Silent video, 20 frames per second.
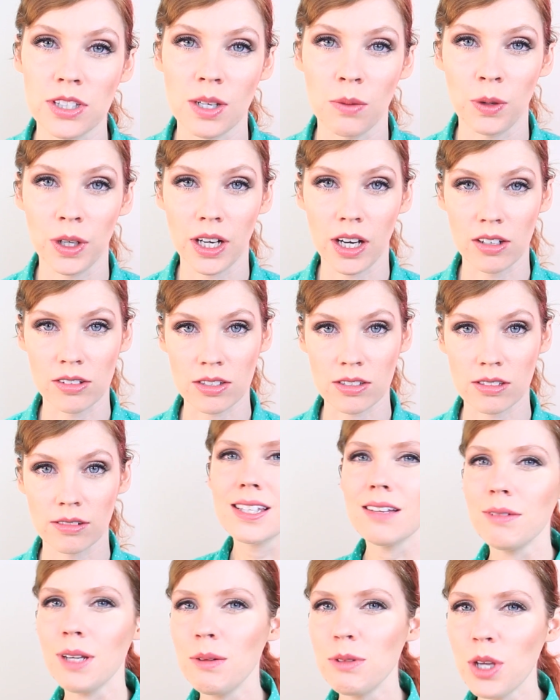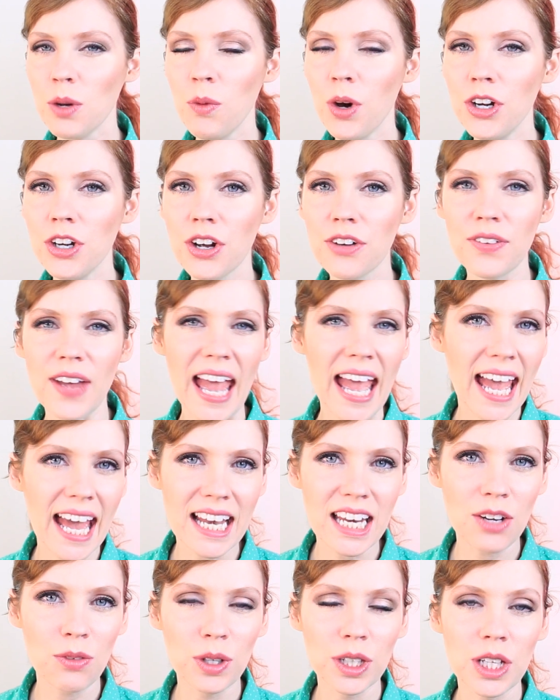with someone else. Sometimes I wonder if
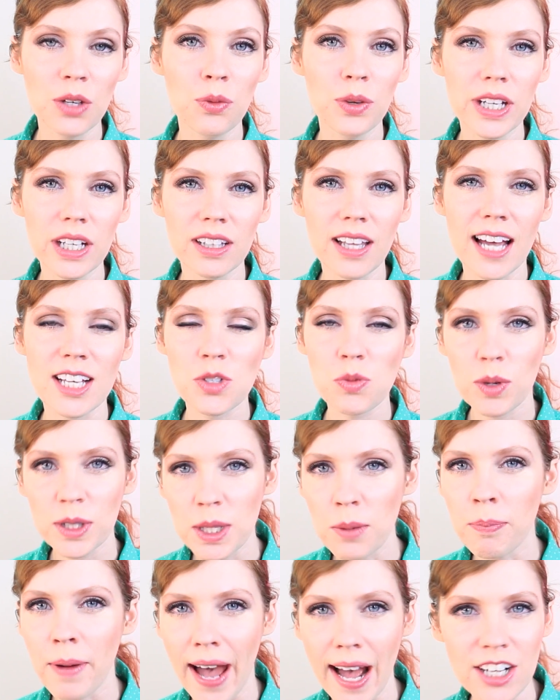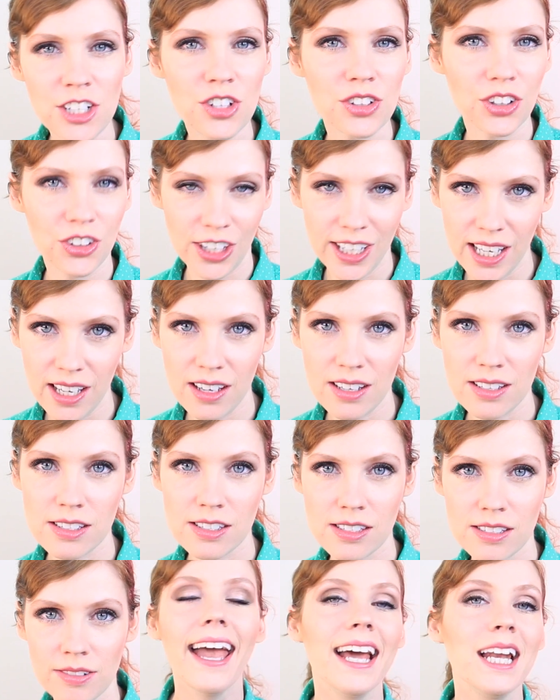Andi really realized what The Bachelor
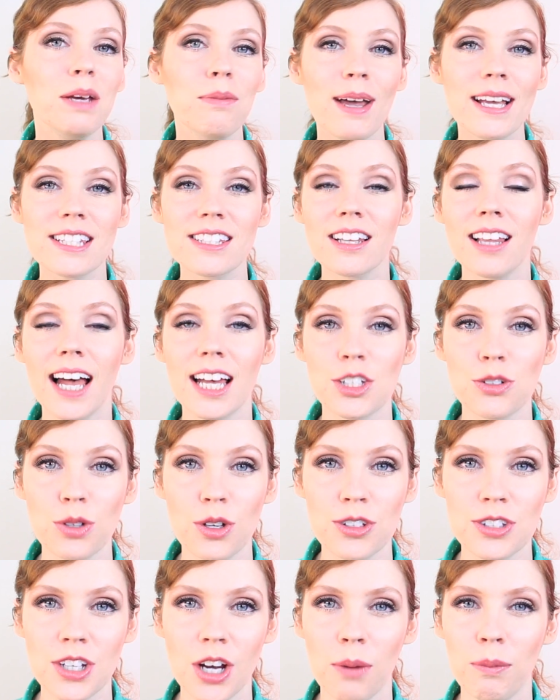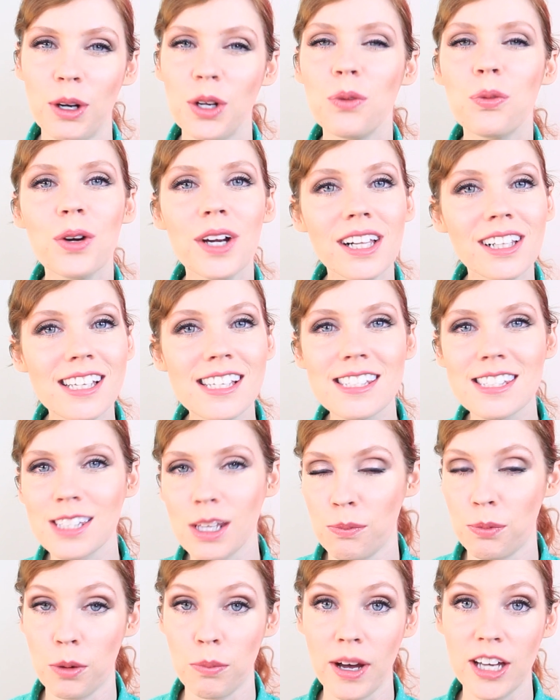is. Andi makes the last rose ceremony really
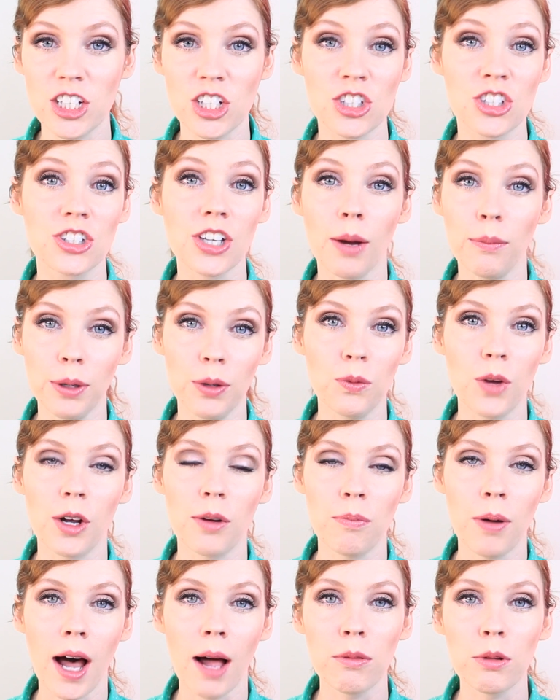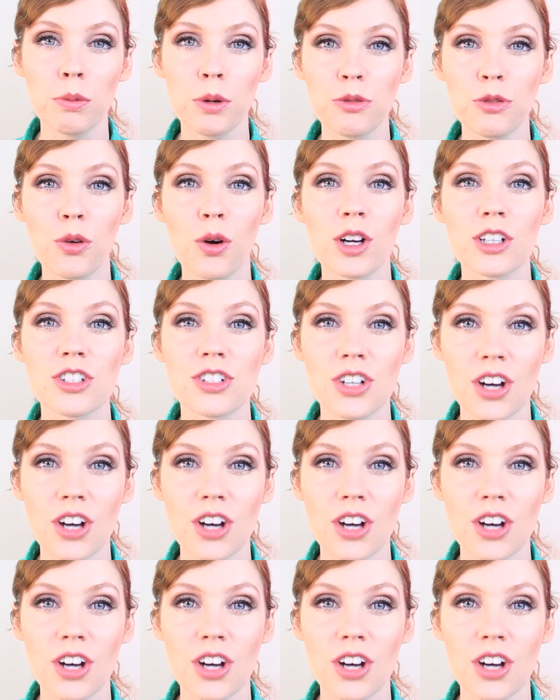simple by just dumping Juan Pablo before it